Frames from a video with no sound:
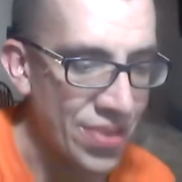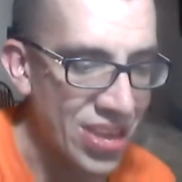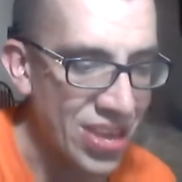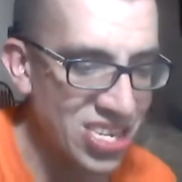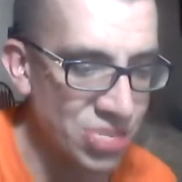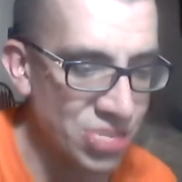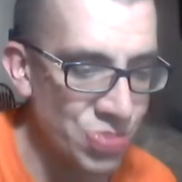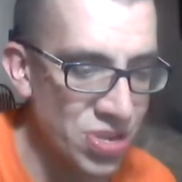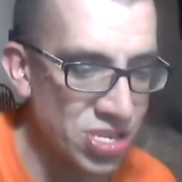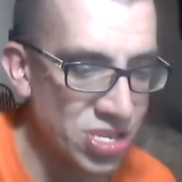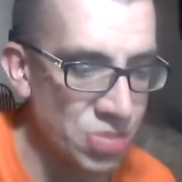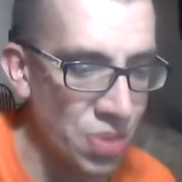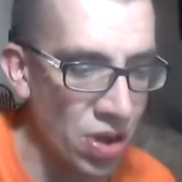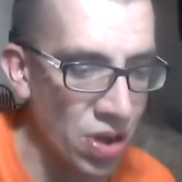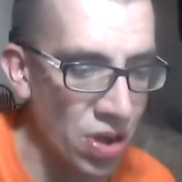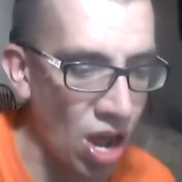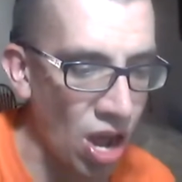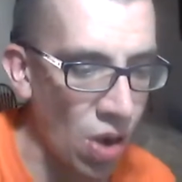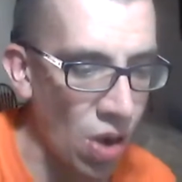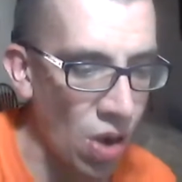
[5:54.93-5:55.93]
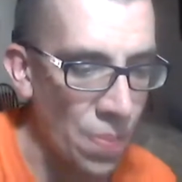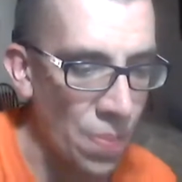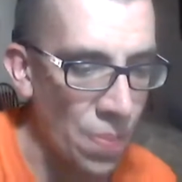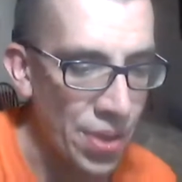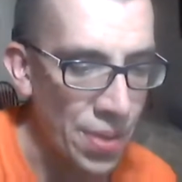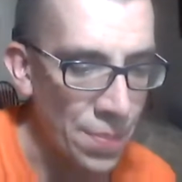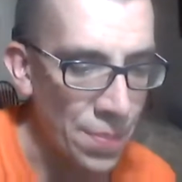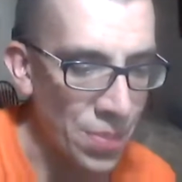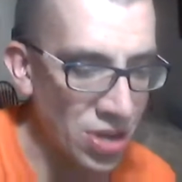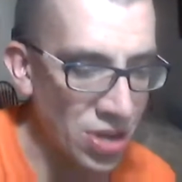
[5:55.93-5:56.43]
He speaks about how
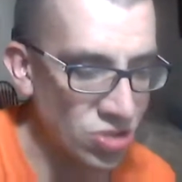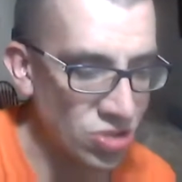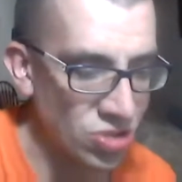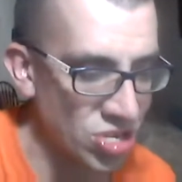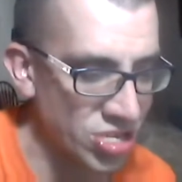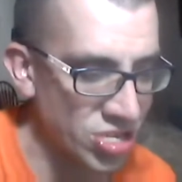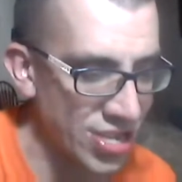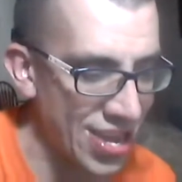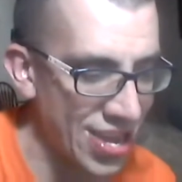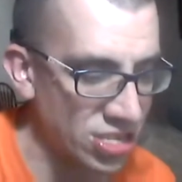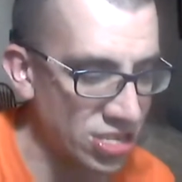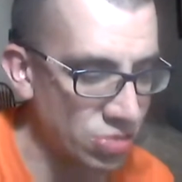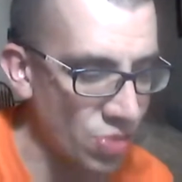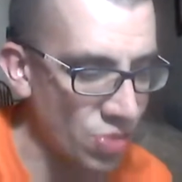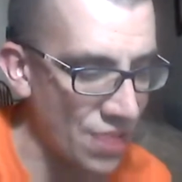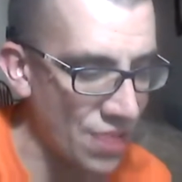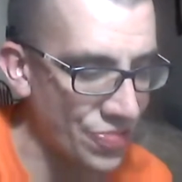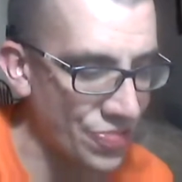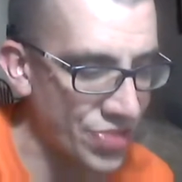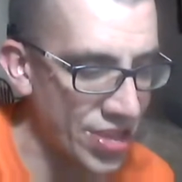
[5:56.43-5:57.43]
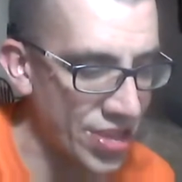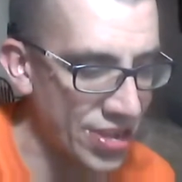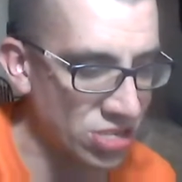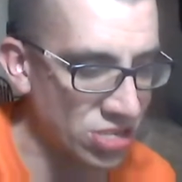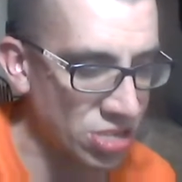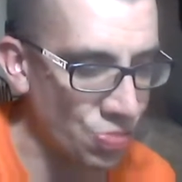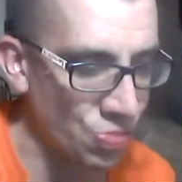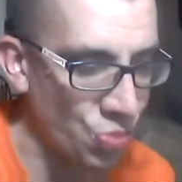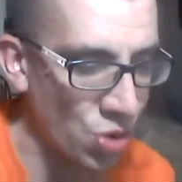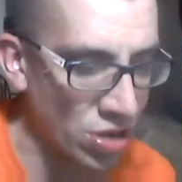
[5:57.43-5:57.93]
much his ex-wife didn't
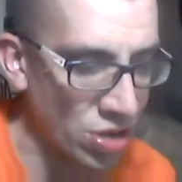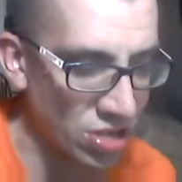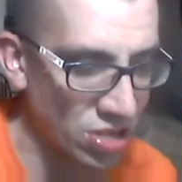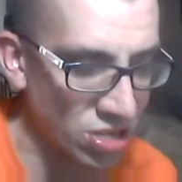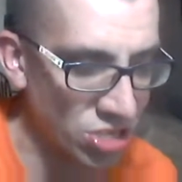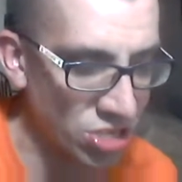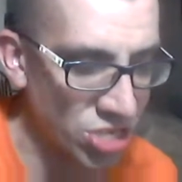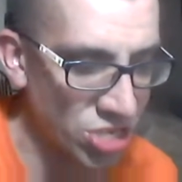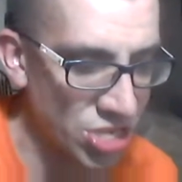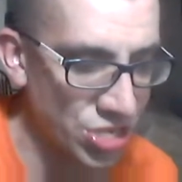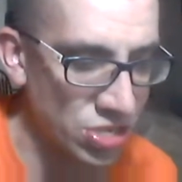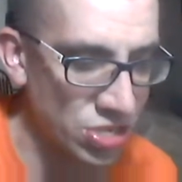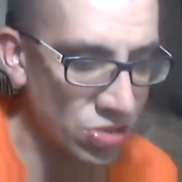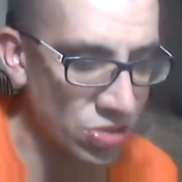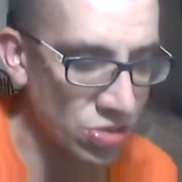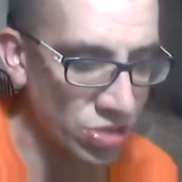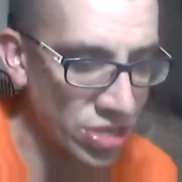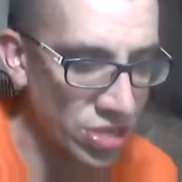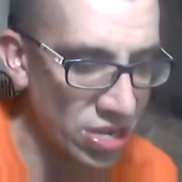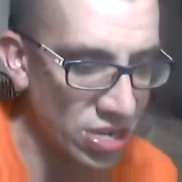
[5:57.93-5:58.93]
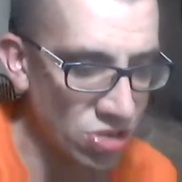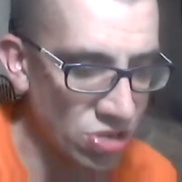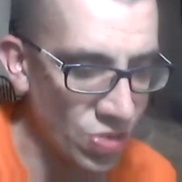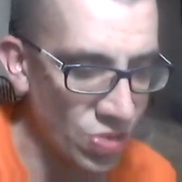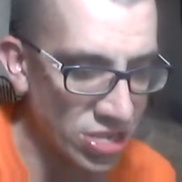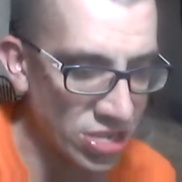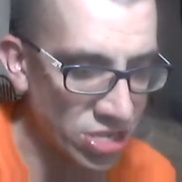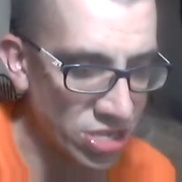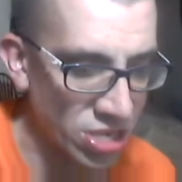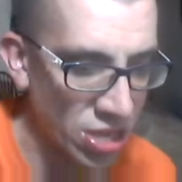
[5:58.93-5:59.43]
support the decision to get into
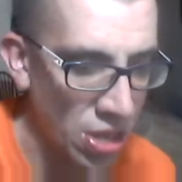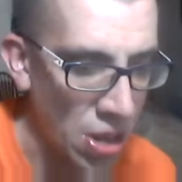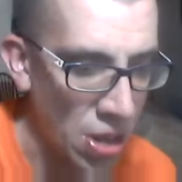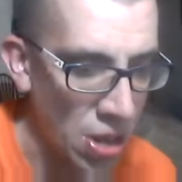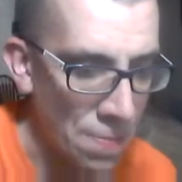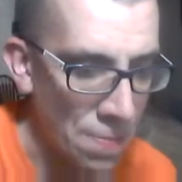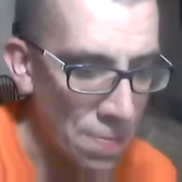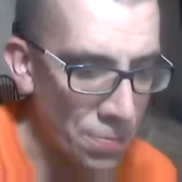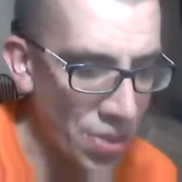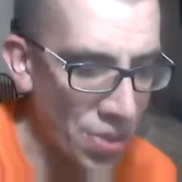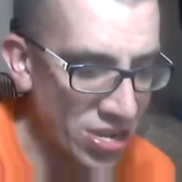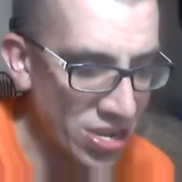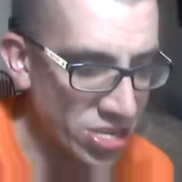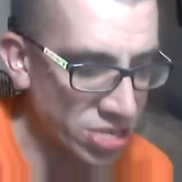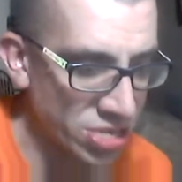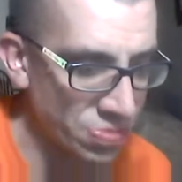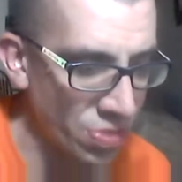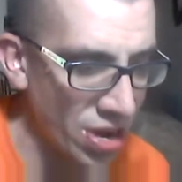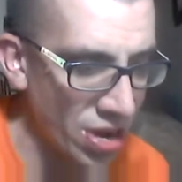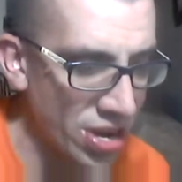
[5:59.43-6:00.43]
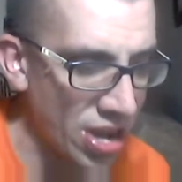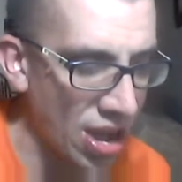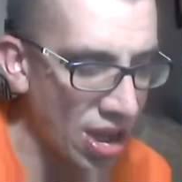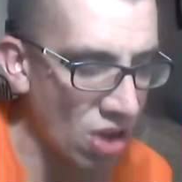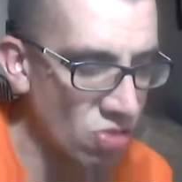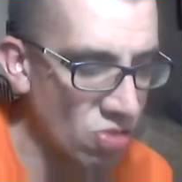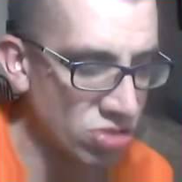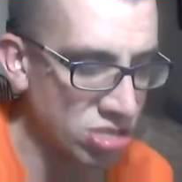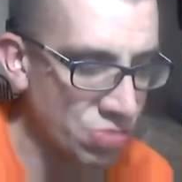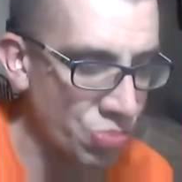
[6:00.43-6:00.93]
wrestling, but his mother
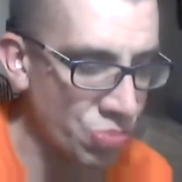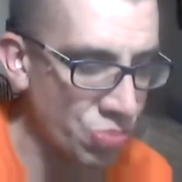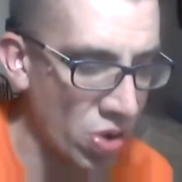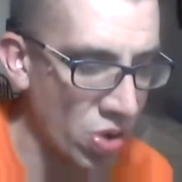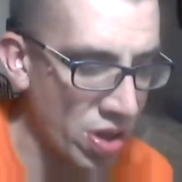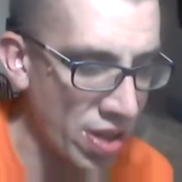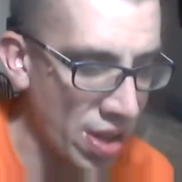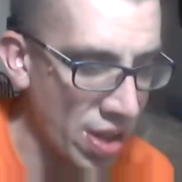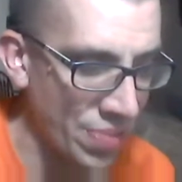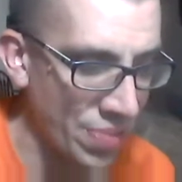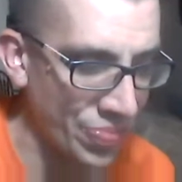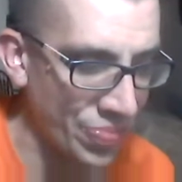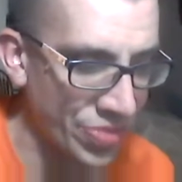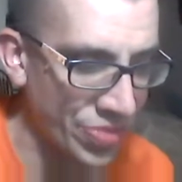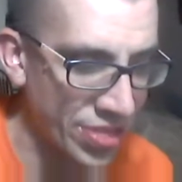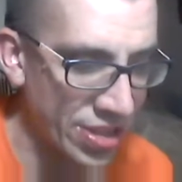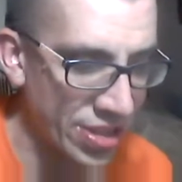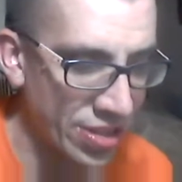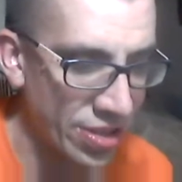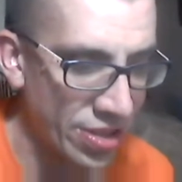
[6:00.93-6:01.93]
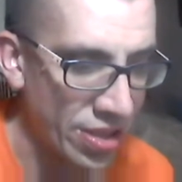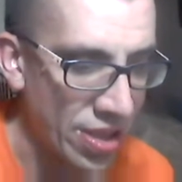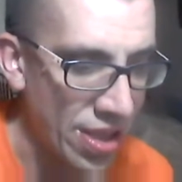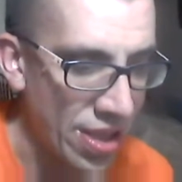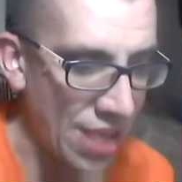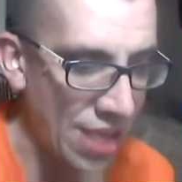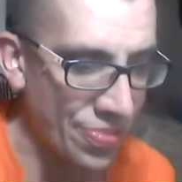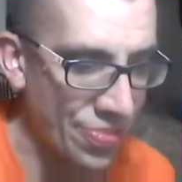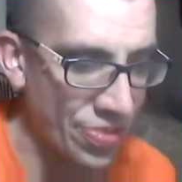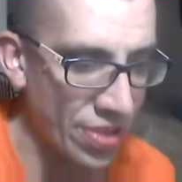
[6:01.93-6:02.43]
always supported him and
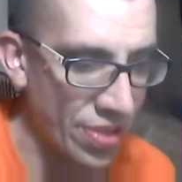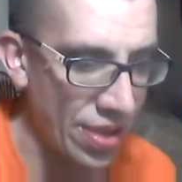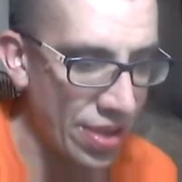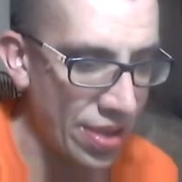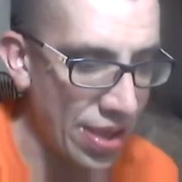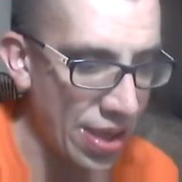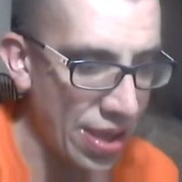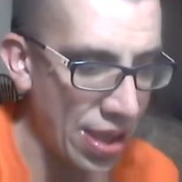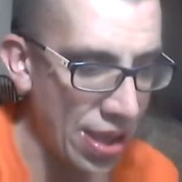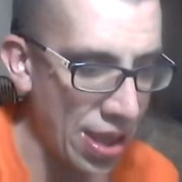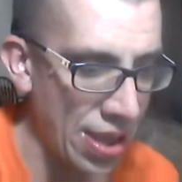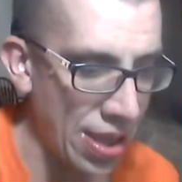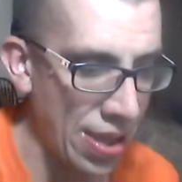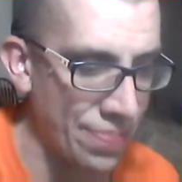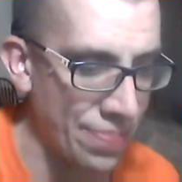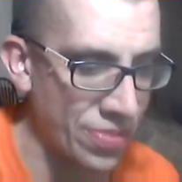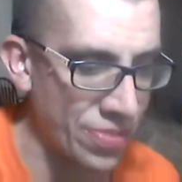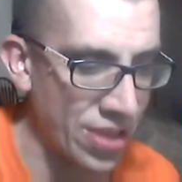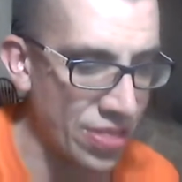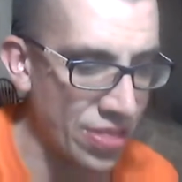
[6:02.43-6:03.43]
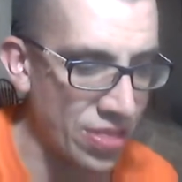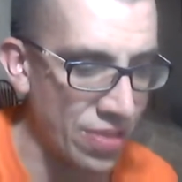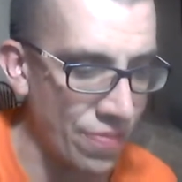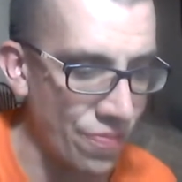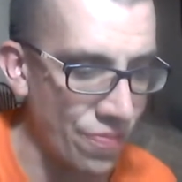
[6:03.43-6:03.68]
and did